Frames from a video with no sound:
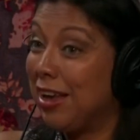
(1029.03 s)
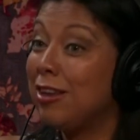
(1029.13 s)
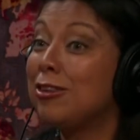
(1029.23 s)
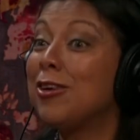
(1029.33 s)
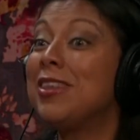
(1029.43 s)

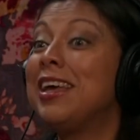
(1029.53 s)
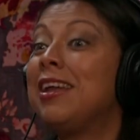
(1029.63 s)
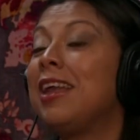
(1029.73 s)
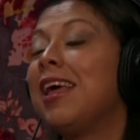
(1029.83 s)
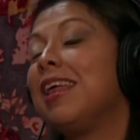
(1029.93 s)
So
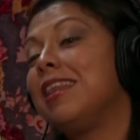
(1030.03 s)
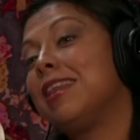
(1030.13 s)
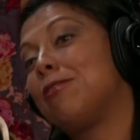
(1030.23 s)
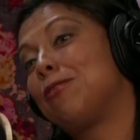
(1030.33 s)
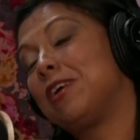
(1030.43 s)
then
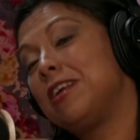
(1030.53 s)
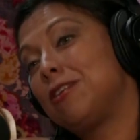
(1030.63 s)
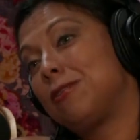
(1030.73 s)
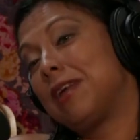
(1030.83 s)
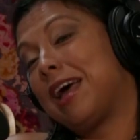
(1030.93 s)
the
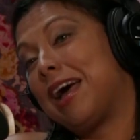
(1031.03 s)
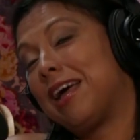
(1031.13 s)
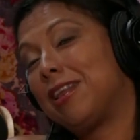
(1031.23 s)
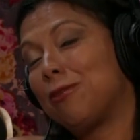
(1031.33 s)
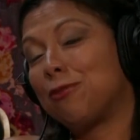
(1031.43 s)
French
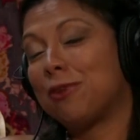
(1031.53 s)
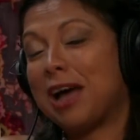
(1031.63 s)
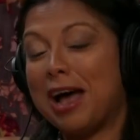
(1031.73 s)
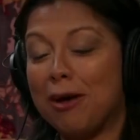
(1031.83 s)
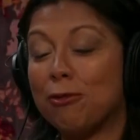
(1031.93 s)

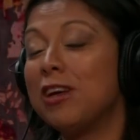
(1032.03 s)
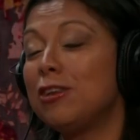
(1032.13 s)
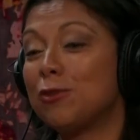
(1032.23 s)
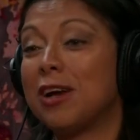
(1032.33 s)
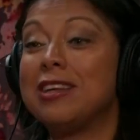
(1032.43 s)

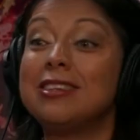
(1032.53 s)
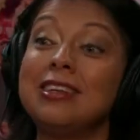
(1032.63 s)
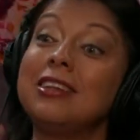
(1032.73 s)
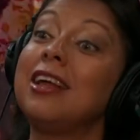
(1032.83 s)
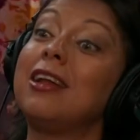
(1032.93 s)
fries
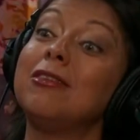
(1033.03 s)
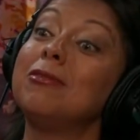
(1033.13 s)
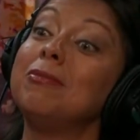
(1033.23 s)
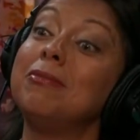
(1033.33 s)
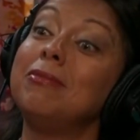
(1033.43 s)
did not
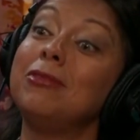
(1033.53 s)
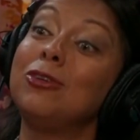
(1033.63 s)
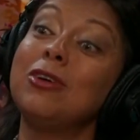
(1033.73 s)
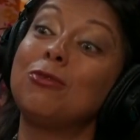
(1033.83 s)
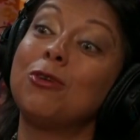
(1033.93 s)

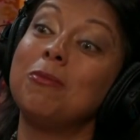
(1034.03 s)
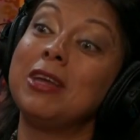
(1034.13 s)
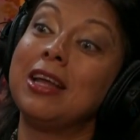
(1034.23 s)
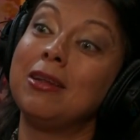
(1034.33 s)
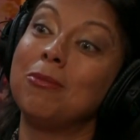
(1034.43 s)
do it for
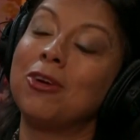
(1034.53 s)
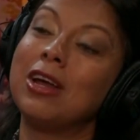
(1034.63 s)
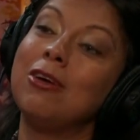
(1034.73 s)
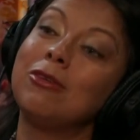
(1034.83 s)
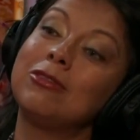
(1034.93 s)
me anymore.
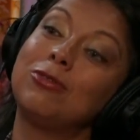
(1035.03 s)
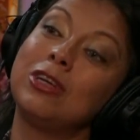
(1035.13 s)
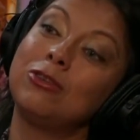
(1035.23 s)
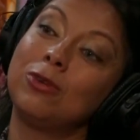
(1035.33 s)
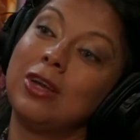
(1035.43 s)
It was
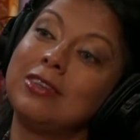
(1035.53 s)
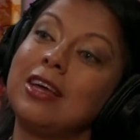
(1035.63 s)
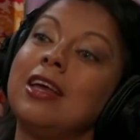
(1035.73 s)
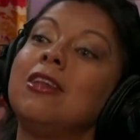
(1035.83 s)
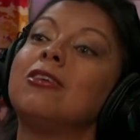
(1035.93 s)
French fries
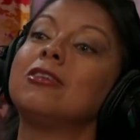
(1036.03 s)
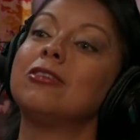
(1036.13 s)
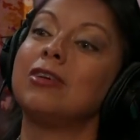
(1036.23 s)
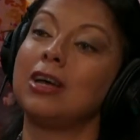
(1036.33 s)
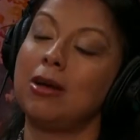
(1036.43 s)
and
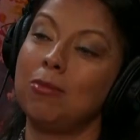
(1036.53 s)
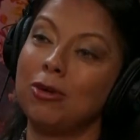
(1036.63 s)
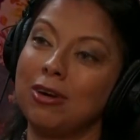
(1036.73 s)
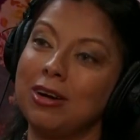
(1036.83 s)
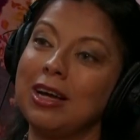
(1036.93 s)
also a
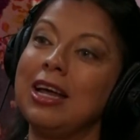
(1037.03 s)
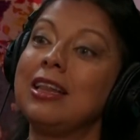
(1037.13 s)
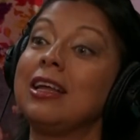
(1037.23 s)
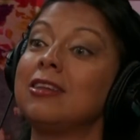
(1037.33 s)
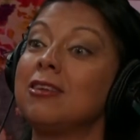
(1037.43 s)
hamburger,
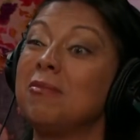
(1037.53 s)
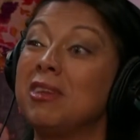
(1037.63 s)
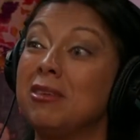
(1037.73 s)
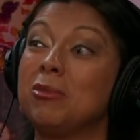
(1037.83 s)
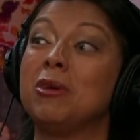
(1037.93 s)
and then
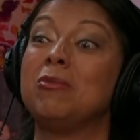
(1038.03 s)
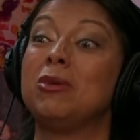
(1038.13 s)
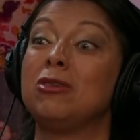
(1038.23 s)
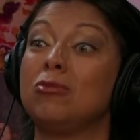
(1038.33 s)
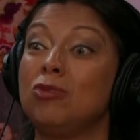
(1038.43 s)
sometimes
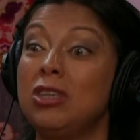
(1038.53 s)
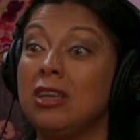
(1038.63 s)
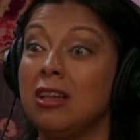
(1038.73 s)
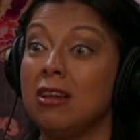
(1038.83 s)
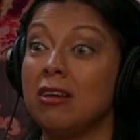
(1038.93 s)
maybe some
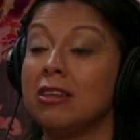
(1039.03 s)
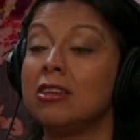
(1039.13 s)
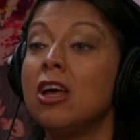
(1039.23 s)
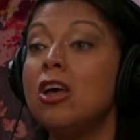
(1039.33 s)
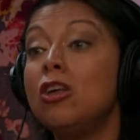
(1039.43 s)
chicken nuggets.
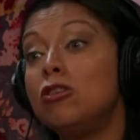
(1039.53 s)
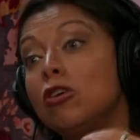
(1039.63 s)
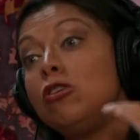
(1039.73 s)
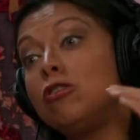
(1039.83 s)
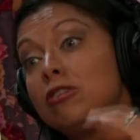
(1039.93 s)
So
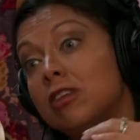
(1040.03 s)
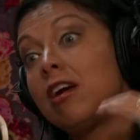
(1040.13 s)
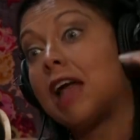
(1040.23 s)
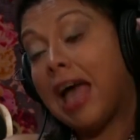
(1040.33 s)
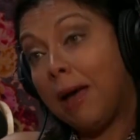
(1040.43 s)
you
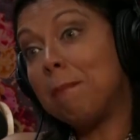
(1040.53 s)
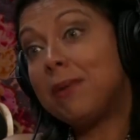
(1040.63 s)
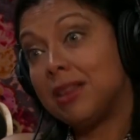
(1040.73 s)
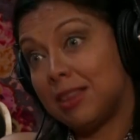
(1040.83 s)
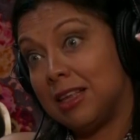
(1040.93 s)
start
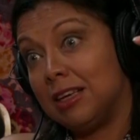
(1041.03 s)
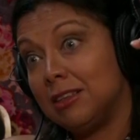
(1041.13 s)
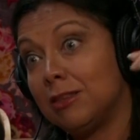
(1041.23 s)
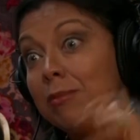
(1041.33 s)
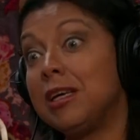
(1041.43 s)
amping
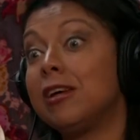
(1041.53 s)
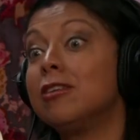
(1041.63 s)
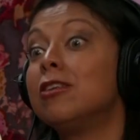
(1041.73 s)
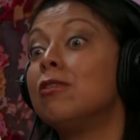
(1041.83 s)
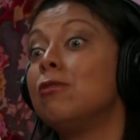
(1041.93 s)
things
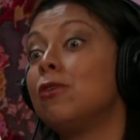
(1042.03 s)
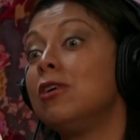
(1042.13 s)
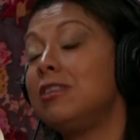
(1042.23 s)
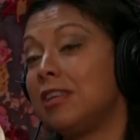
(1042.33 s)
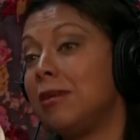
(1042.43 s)
because the
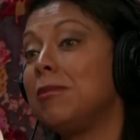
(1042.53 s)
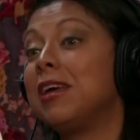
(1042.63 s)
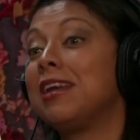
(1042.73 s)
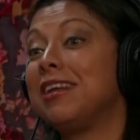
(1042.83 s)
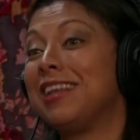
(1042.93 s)
voice keep
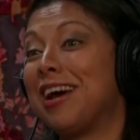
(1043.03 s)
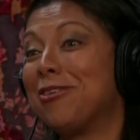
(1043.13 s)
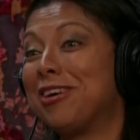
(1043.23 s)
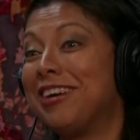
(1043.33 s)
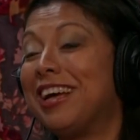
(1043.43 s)
getting
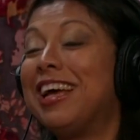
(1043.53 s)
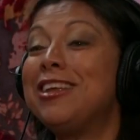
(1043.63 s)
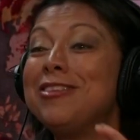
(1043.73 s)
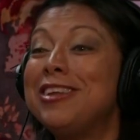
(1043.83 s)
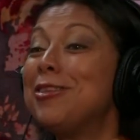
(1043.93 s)
louder, and
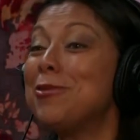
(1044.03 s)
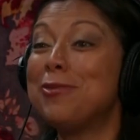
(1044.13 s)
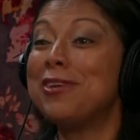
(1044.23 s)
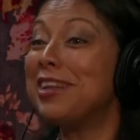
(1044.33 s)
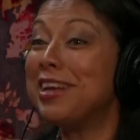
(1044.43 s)
you need to
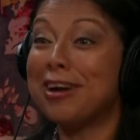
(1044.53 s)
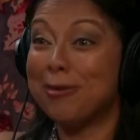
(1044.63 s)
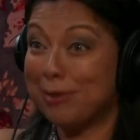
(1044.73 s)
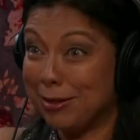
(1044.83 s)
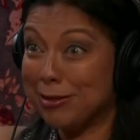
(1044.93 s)
fill it out
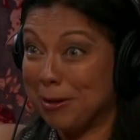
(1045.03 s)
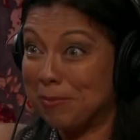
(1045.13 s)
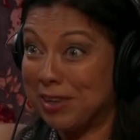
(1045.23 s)
with something.